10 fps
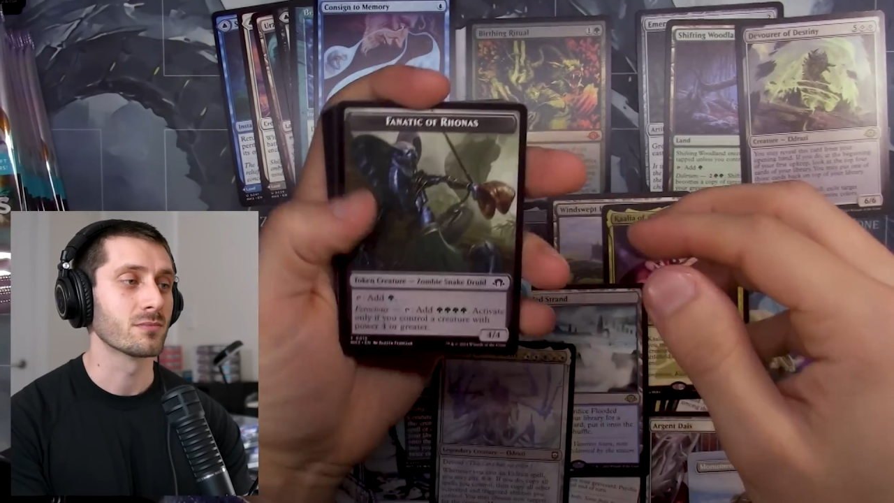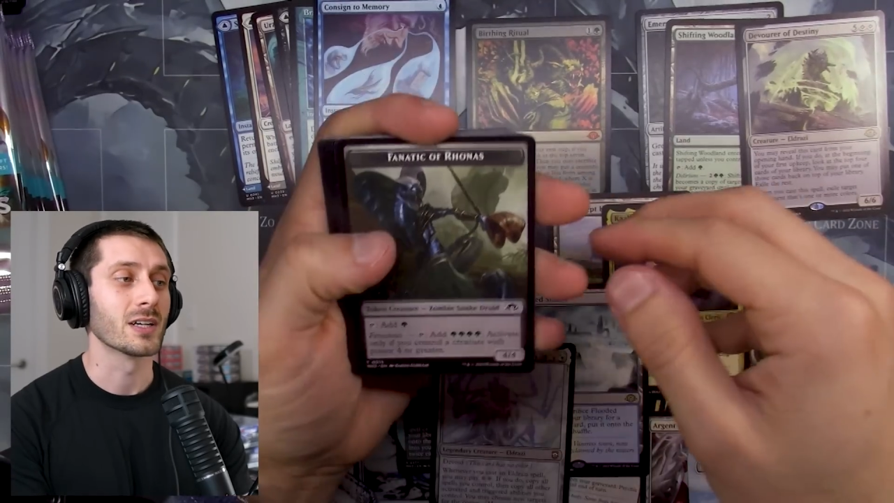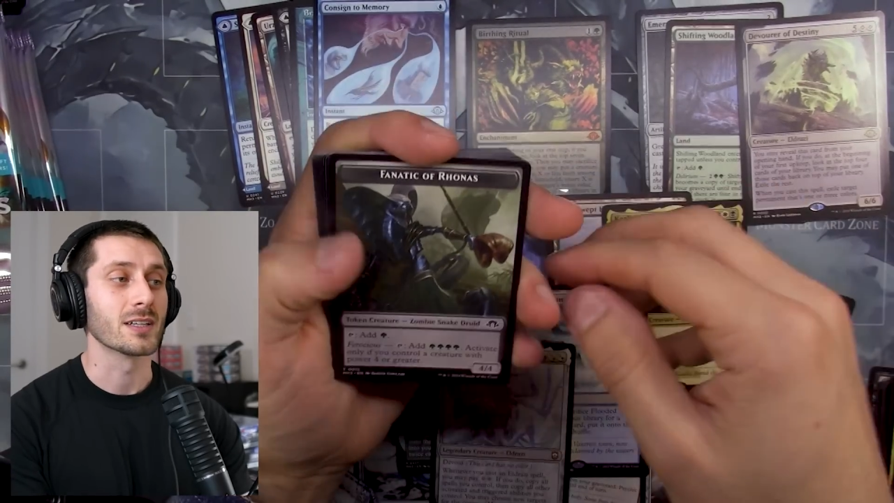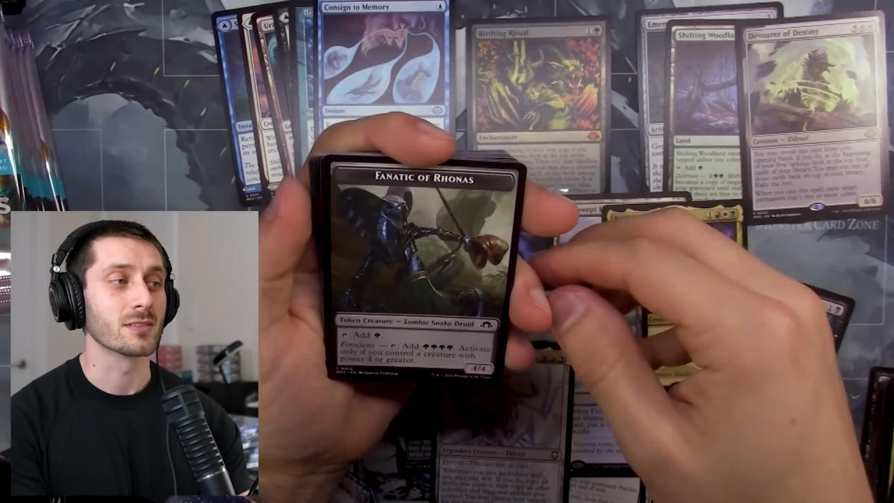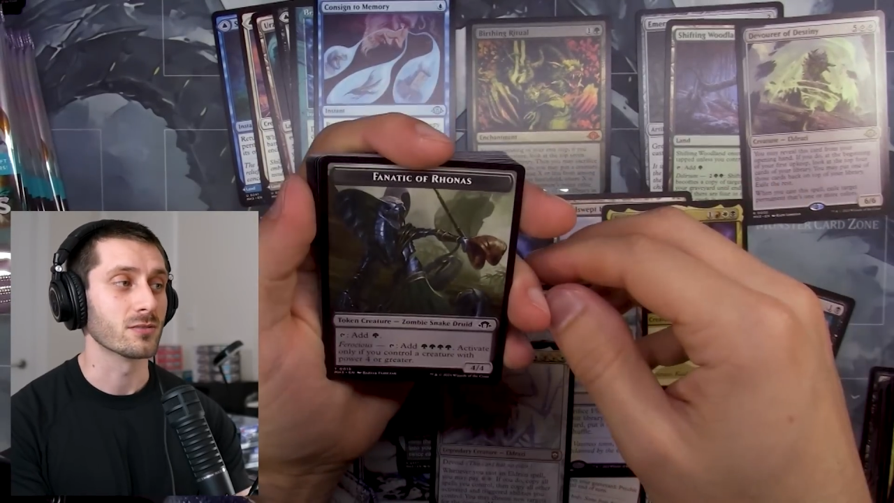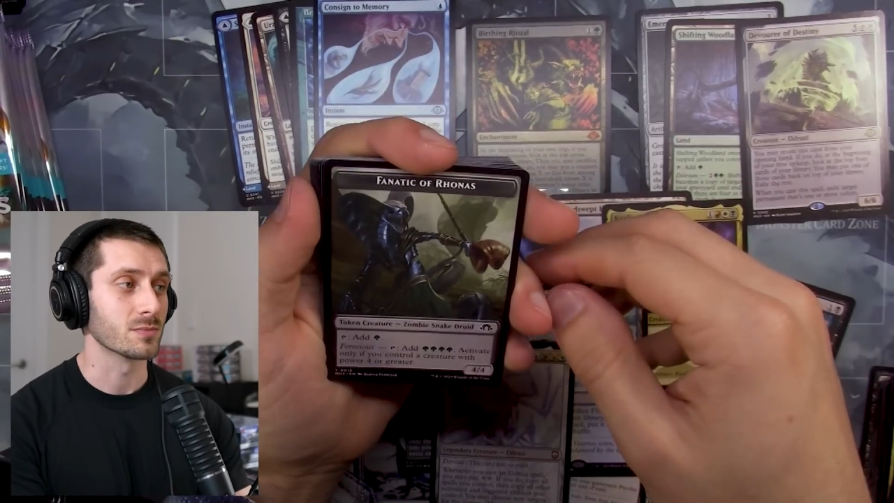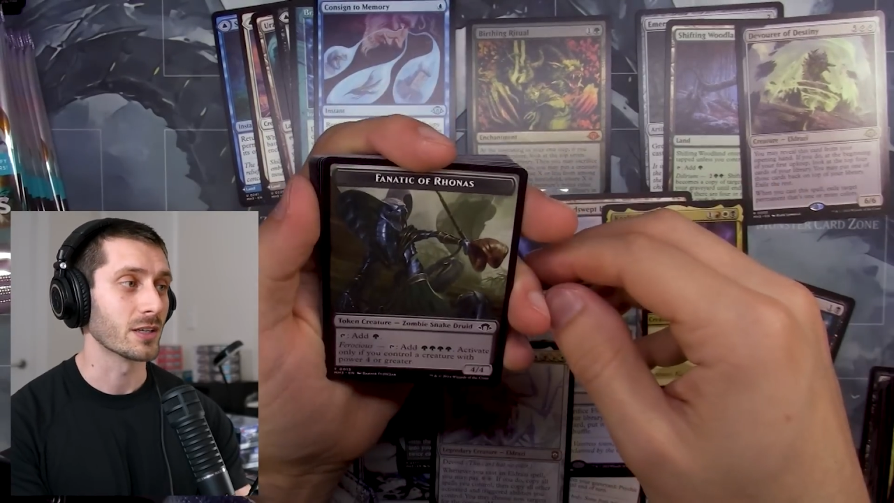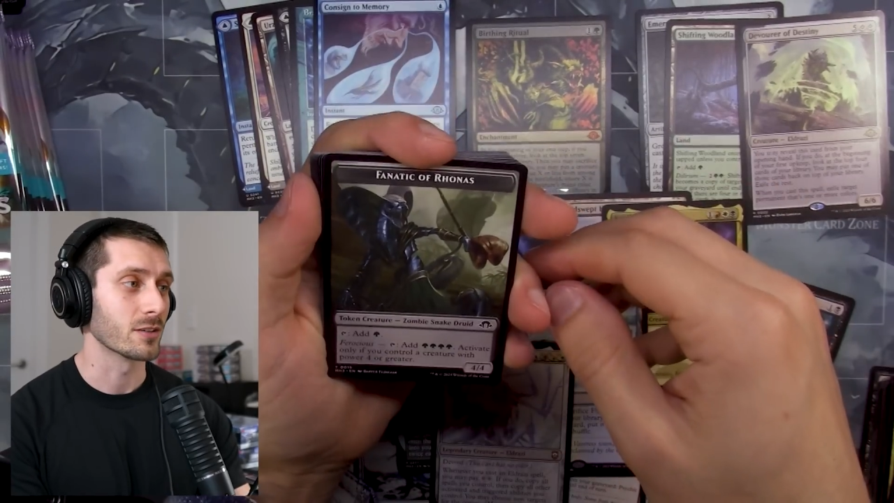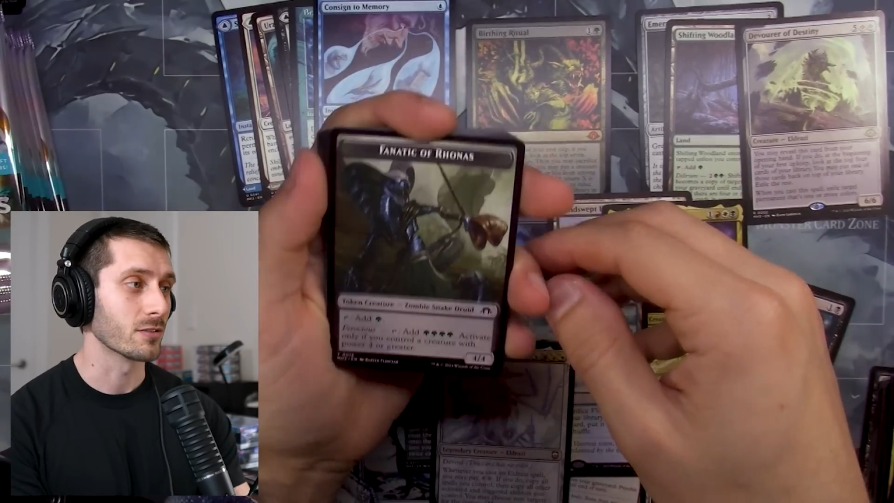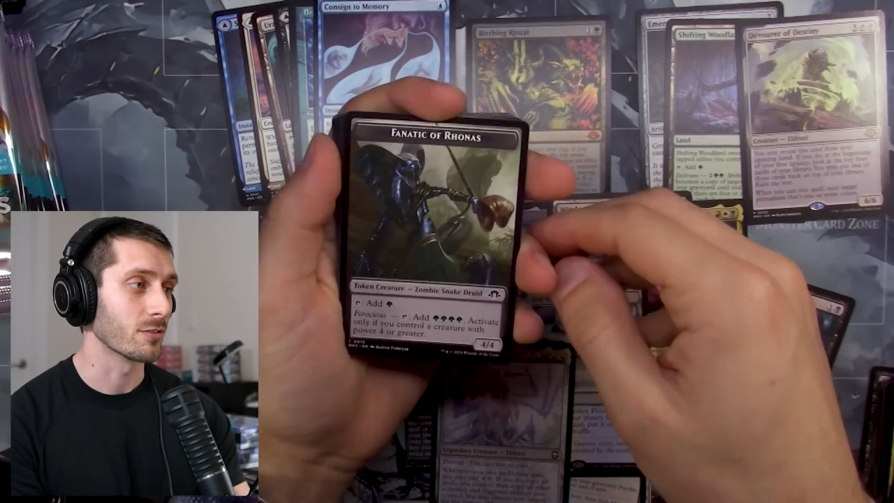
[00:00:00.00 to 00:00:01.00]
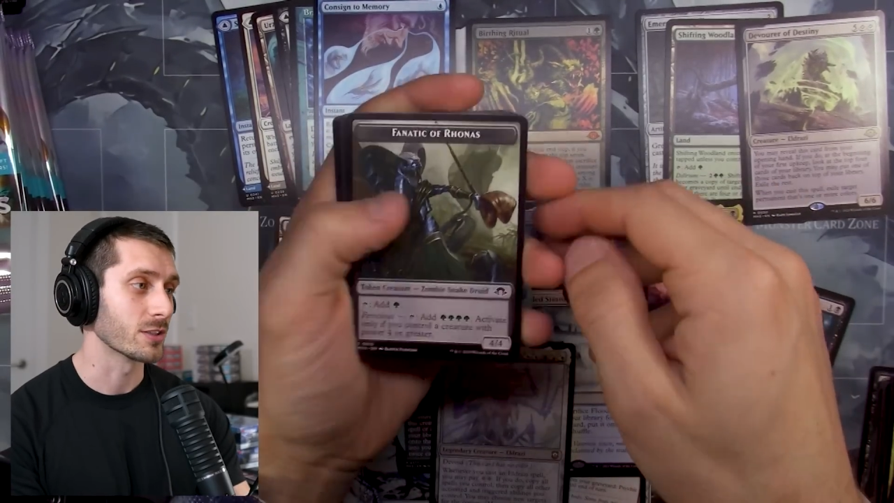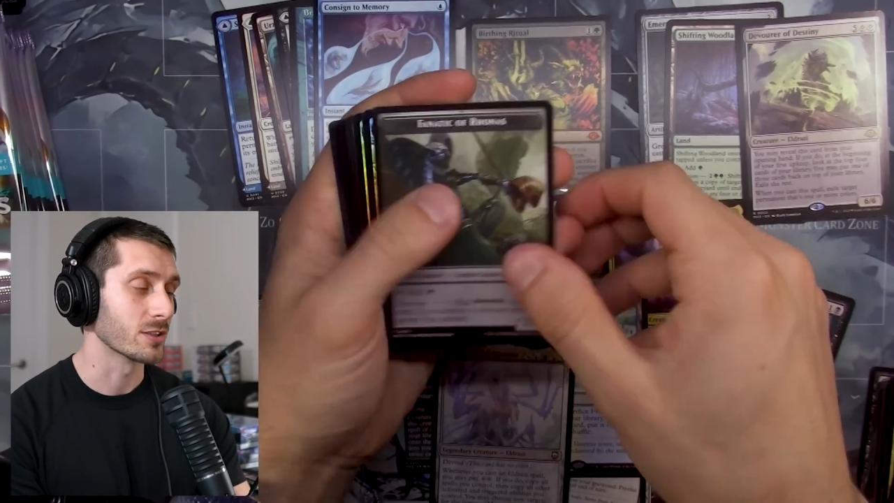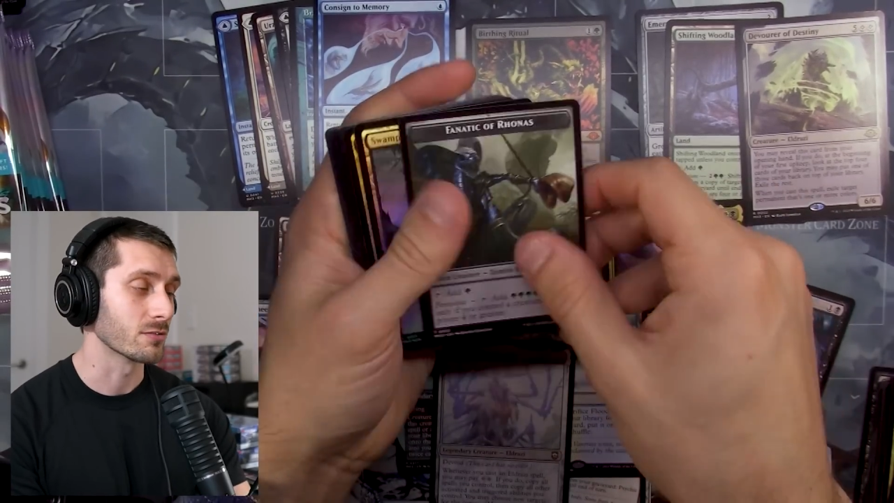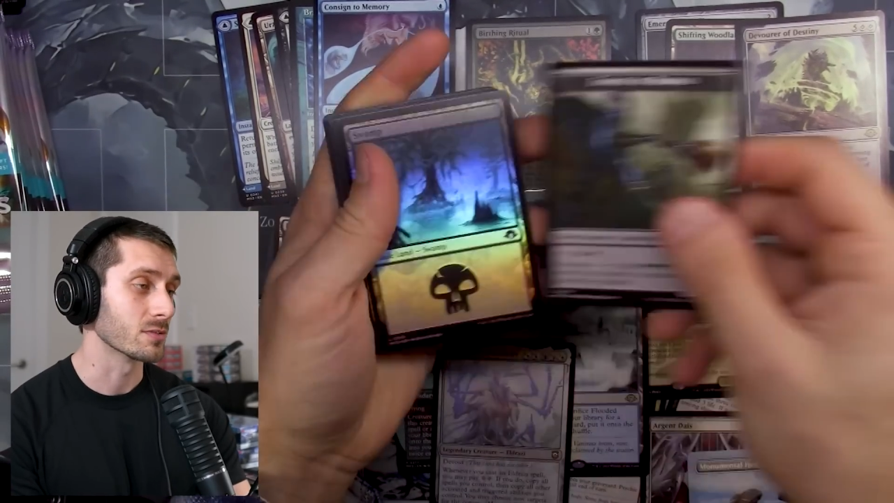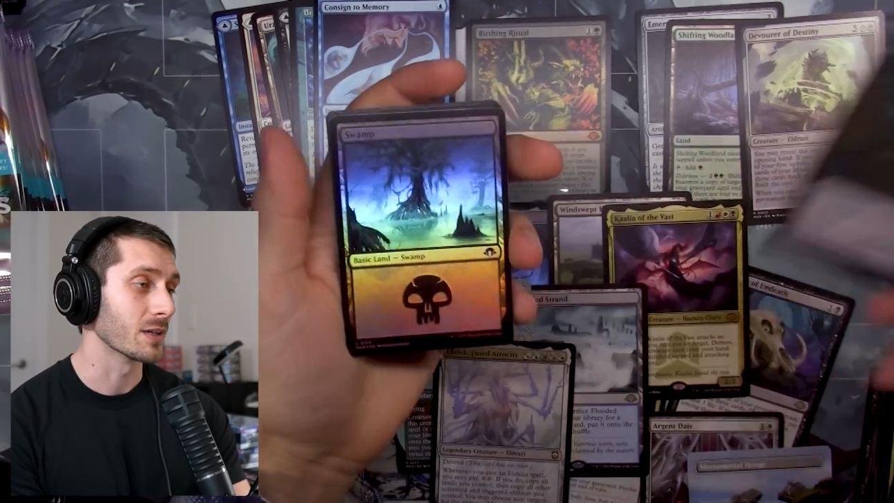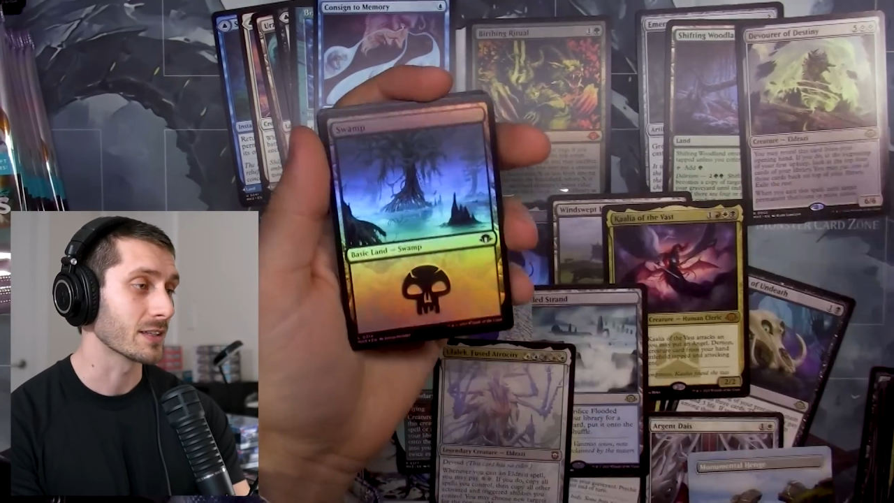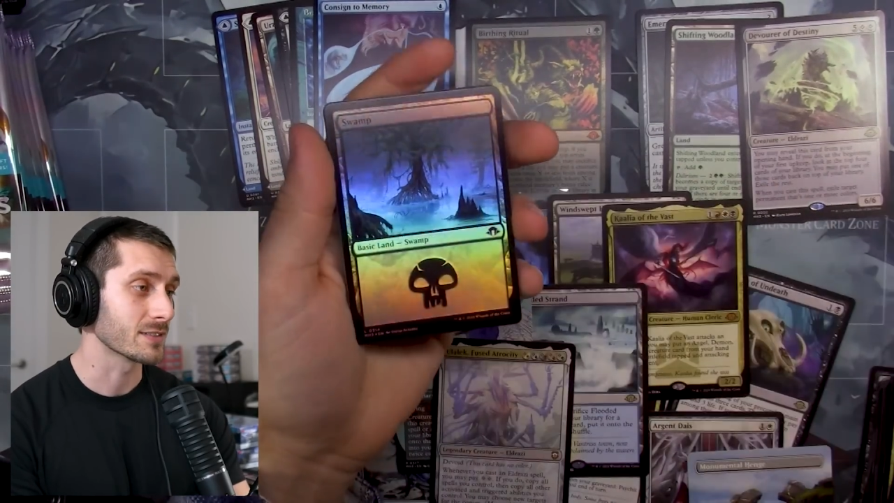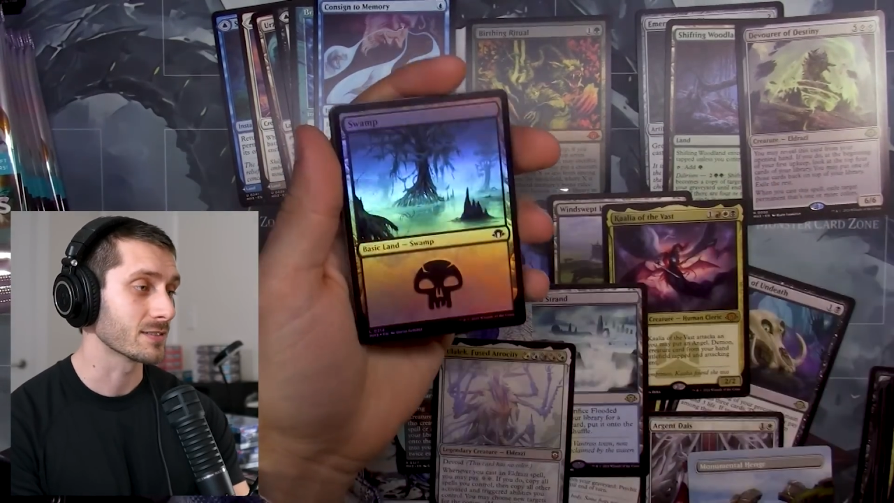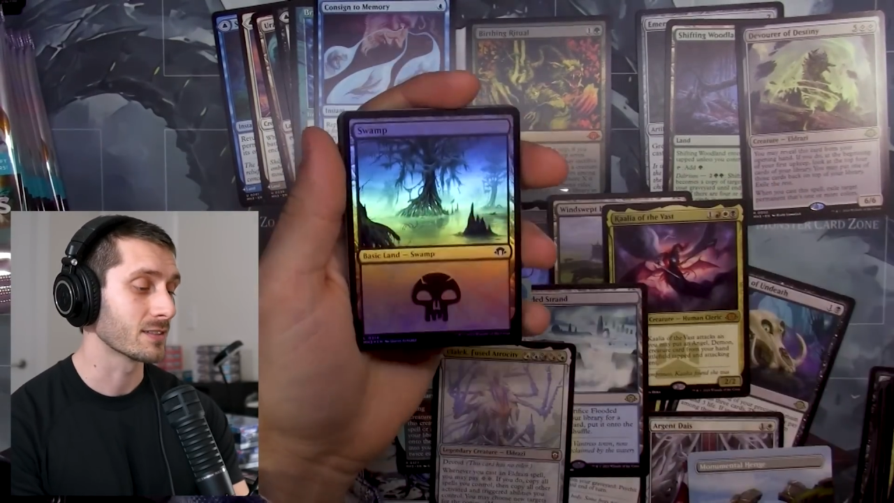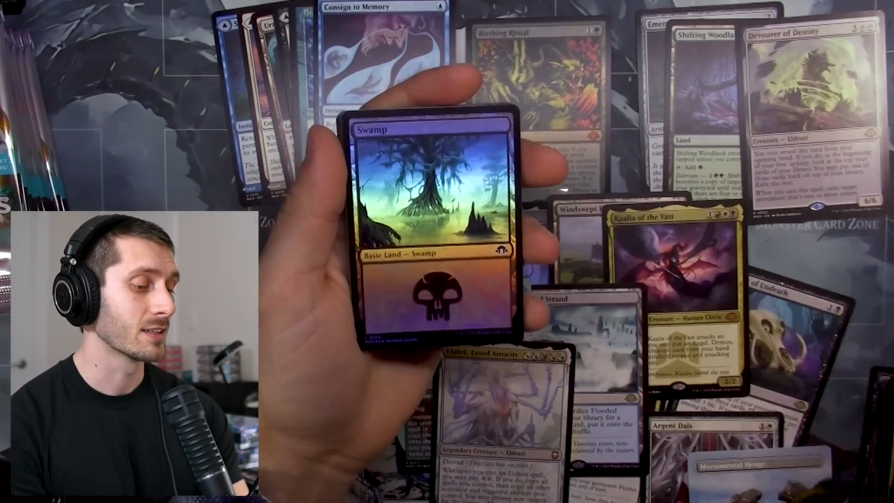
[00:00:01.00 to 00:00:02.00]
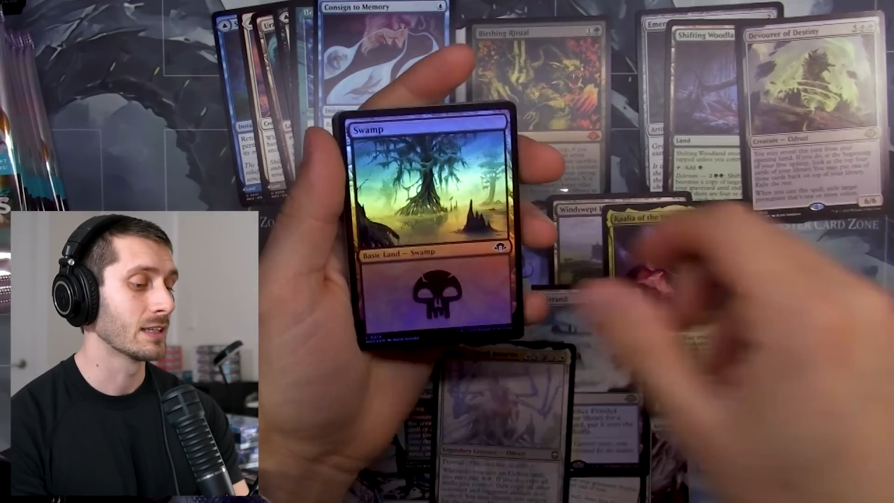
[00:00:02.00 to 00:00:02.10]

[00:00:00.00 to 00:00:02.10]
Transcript: buying those Modern Horizon 3 boxes.